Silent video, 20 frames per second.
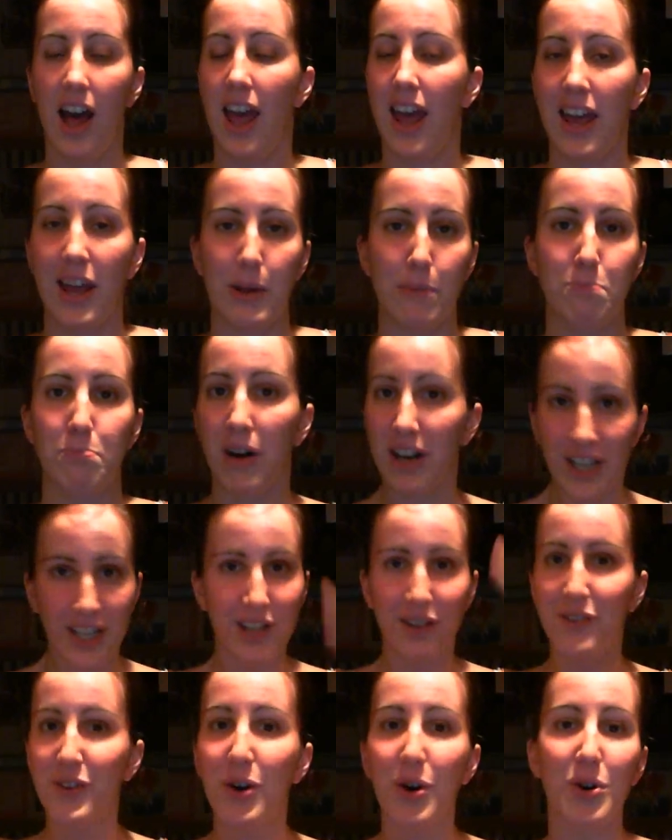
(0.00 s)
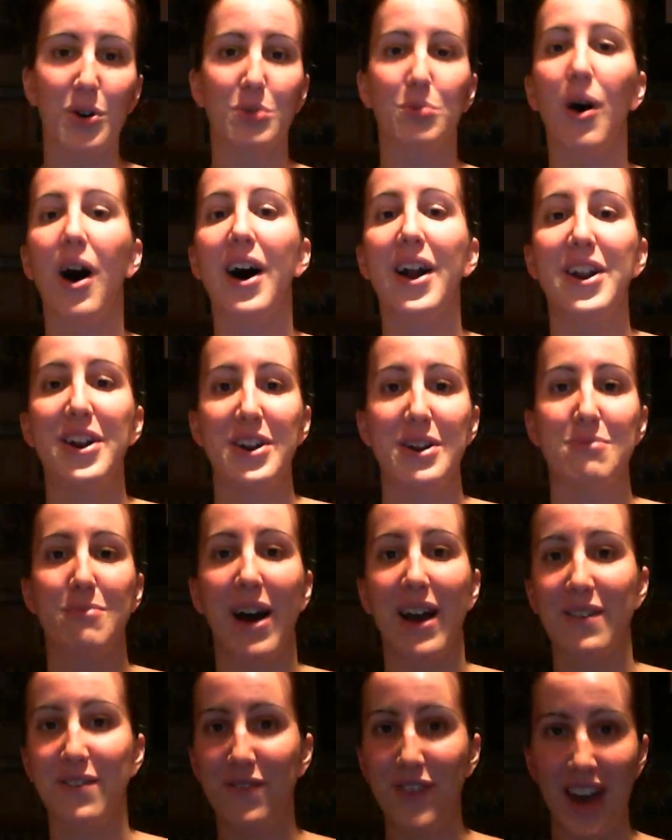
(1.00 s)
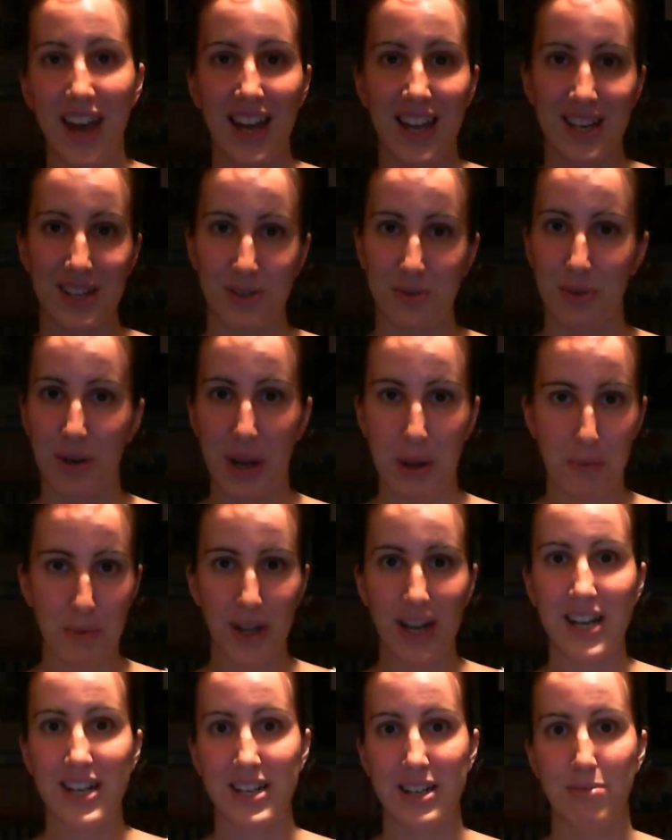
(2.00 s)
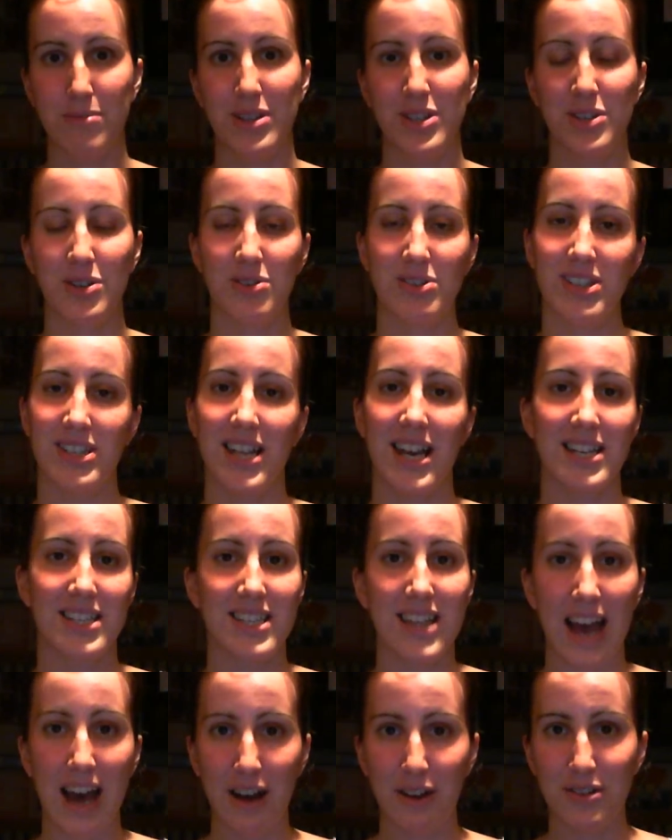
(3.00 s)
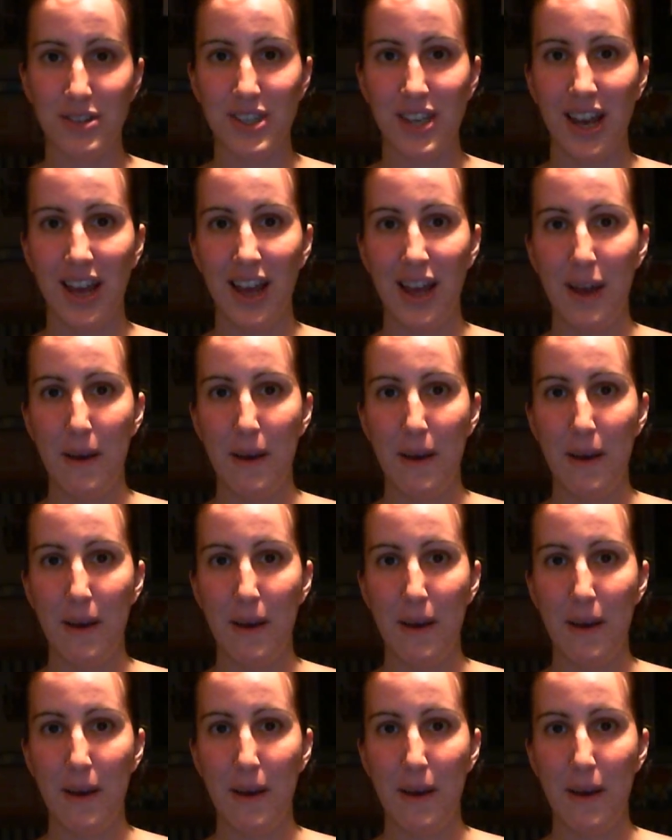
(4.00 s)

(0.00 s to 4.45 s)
a bucket of cold water in my face when I played Demon Souls, and that sounds